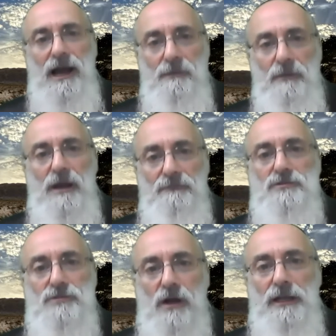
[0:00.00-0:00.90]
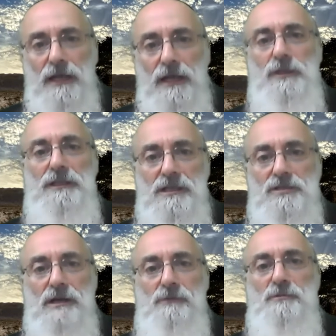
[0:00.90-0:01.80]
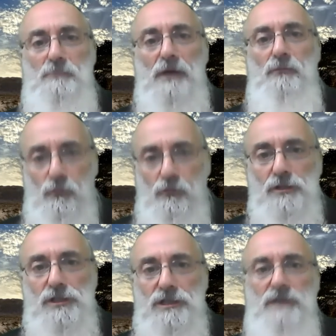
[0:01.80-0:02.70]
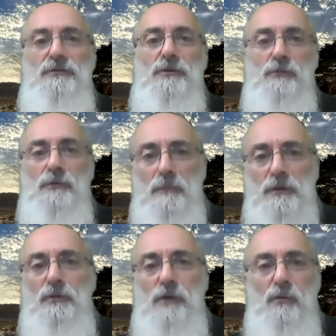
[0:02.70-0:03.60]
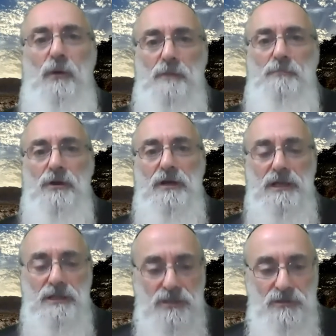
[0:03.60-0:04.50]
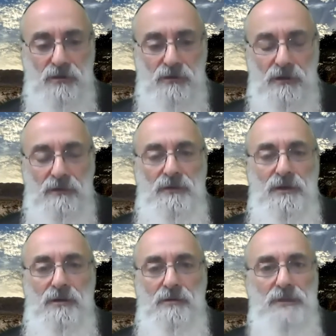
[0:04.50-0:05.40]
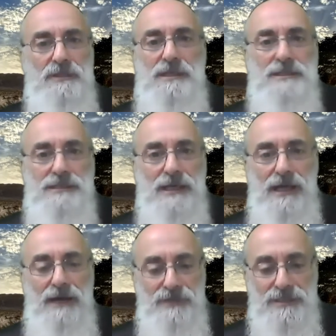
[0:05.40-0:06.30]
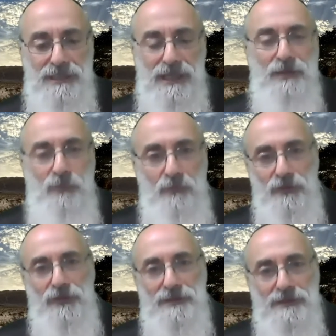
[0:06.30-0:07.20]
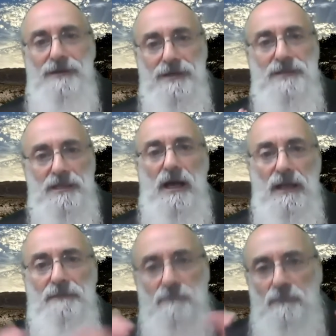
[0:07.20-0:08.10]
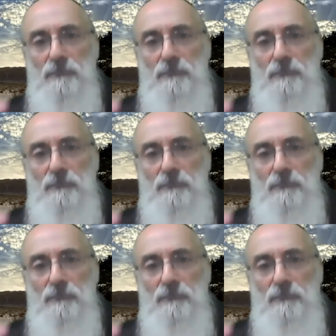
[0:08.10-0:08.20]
time I ever saw anyone teach that was my Rosh Yeshiva, Rabbi Noach Weinberg, in Aish Torah. But since then, I haven't seen anyone with a, a, a